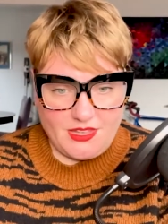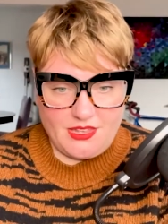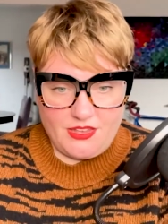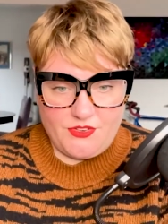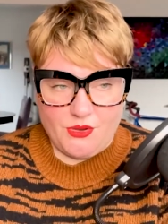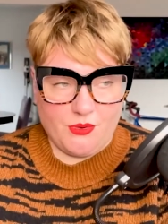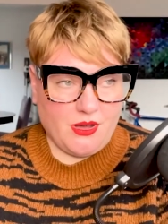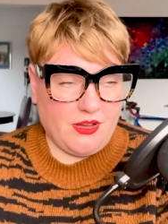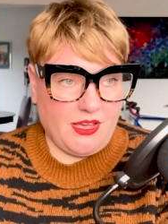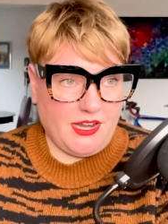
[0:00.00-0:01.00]
If you
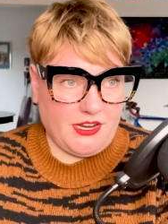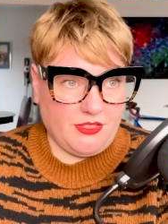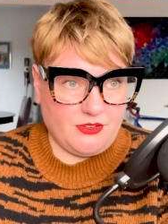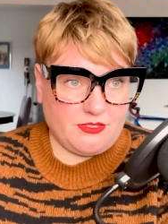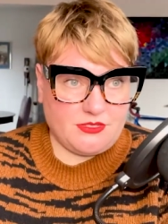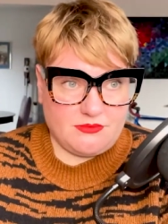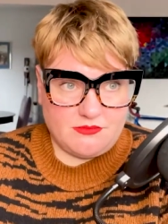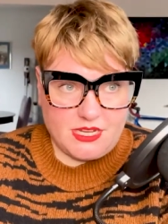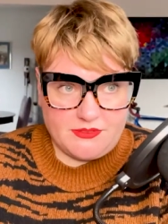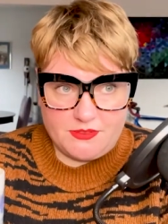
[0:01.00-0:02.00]
are any of those
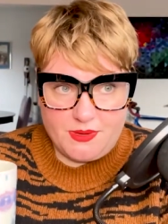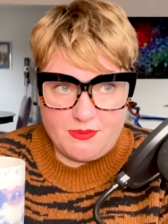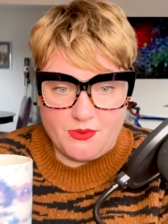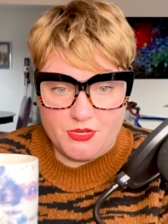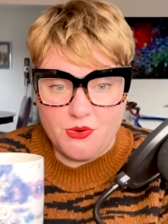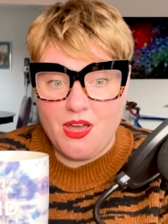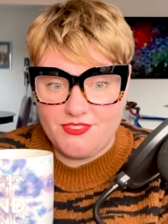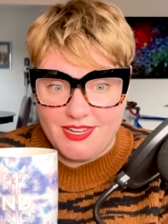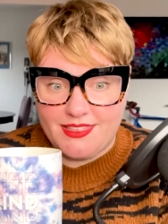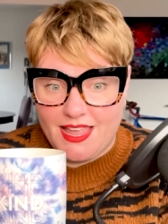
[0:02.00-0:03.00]
types of people, you
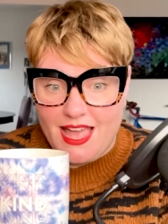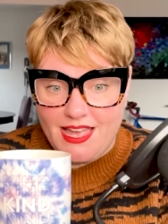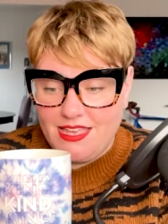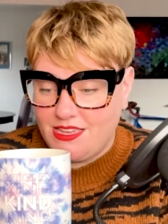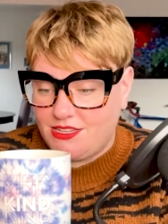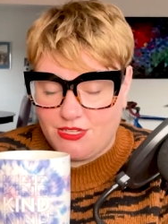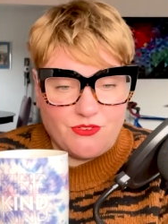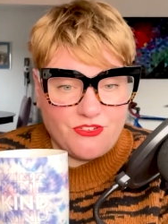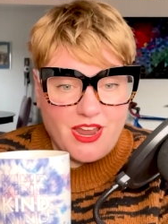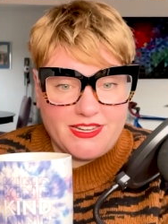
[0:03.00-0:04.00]
have done that to a
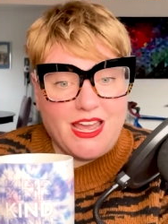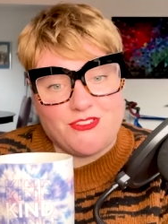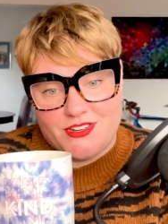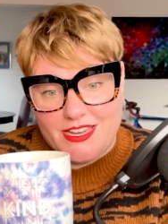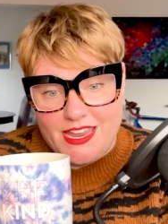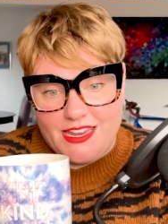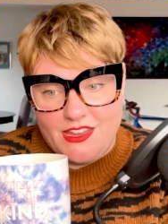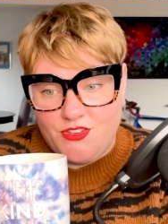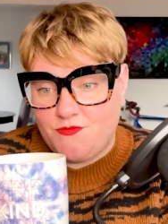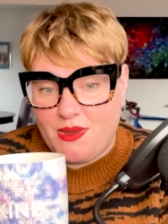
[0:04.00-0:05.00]
friend after a date
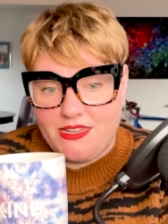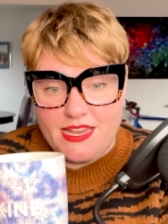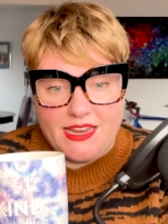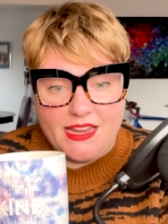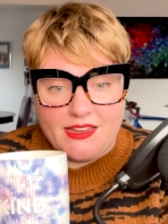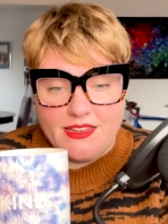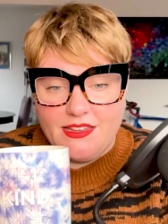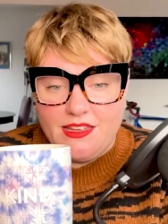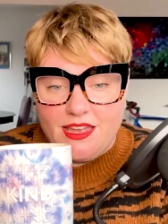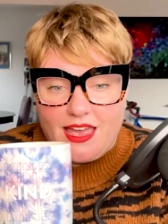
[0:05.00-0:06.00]
if you've been dating.
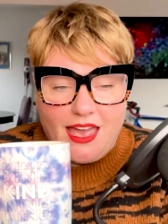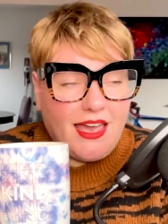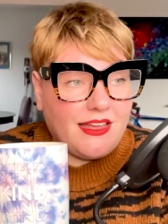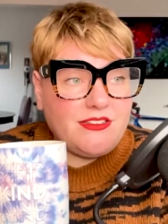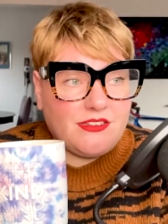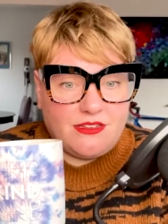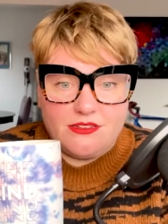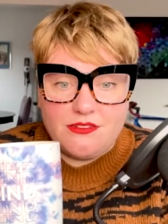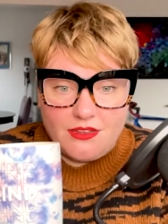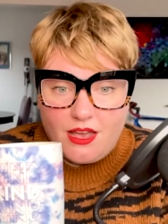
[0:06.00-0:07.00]
And
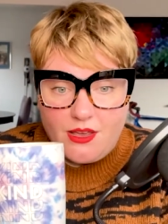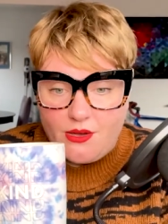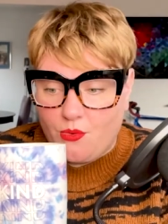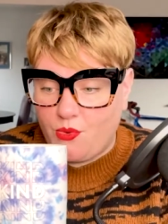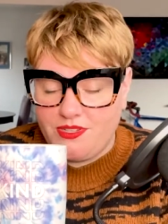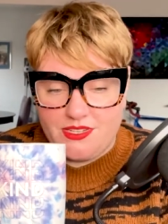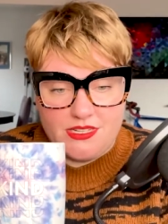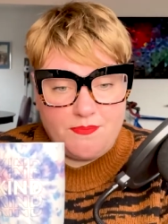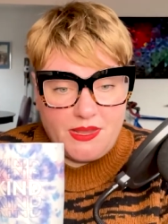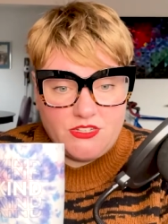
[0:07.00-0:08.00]
I always send
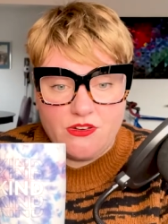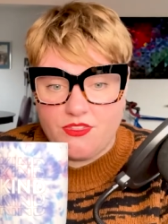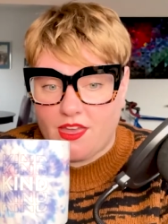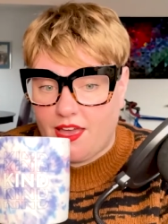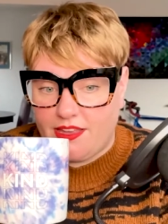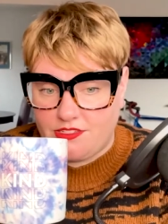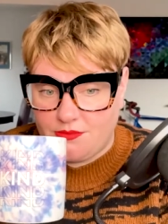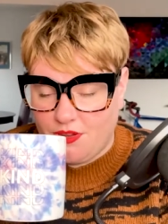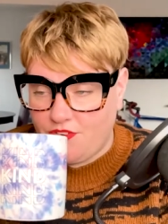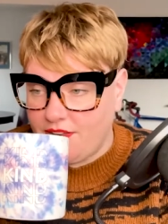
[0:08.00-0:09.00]
a picture of the guy to
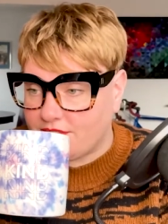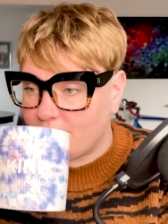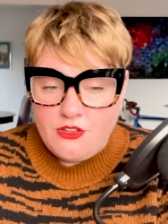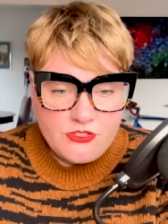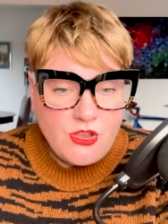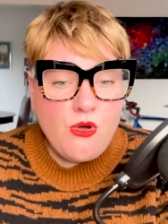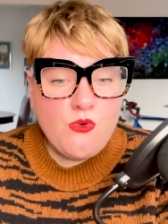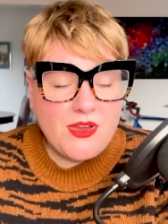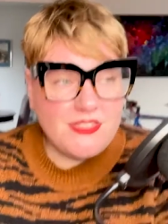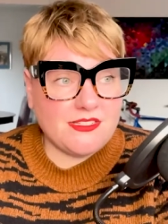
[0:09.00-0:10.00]
my friends. The sole
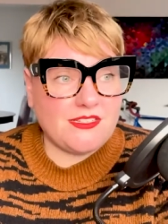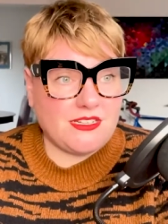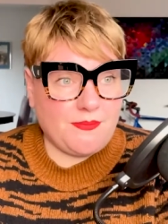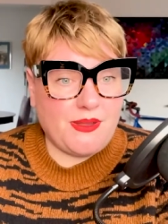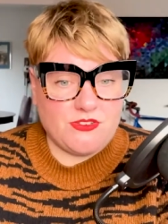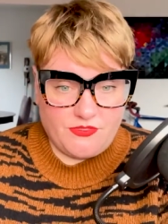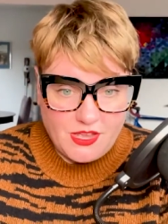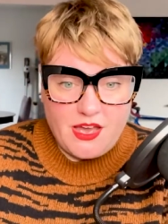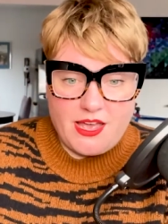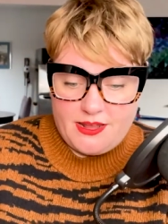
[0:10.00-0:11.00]
reason I send a picture of the
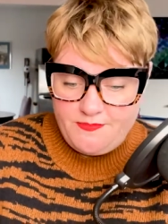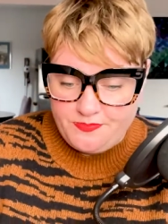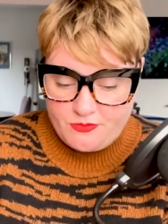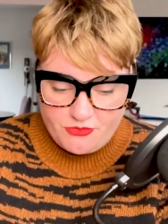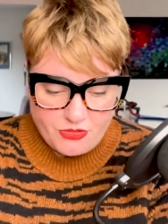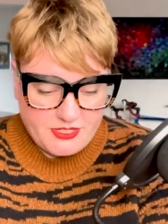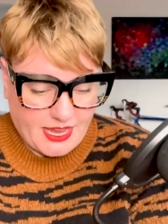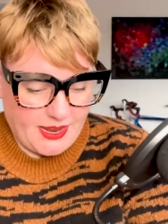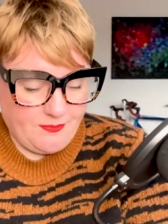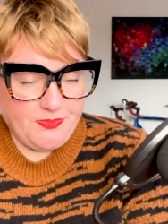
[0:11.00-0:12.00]
guy before the
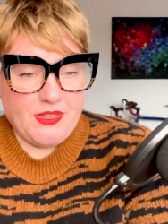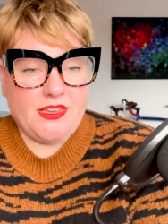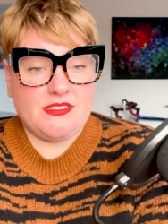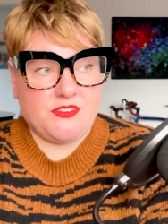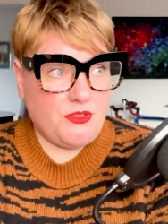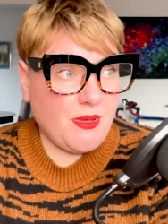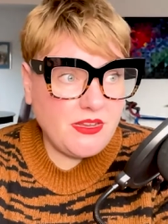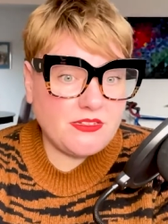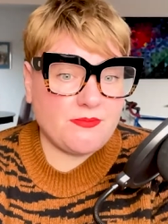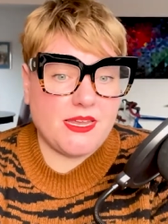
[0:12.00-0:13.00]
date is if he
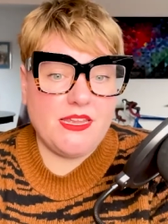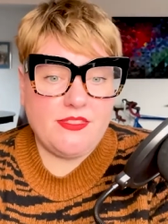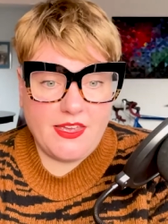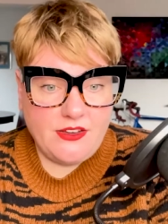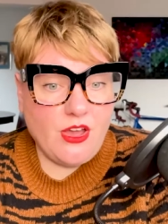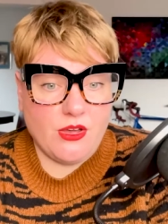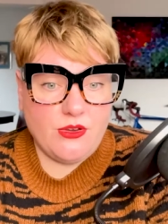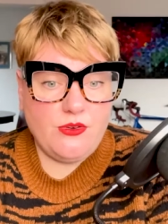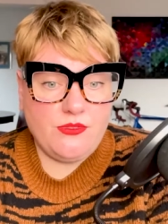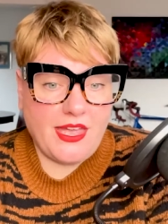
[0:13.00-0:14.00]
murders me, they
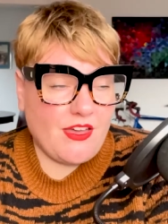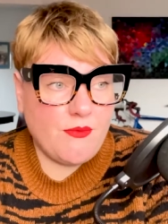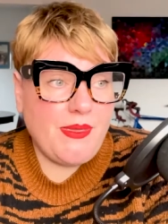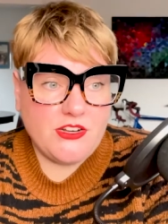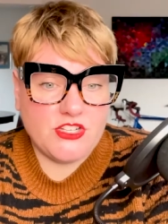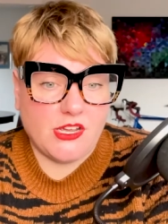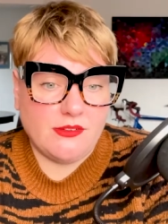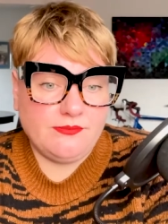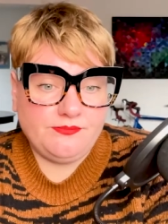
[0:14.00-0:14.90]
know they have a picture.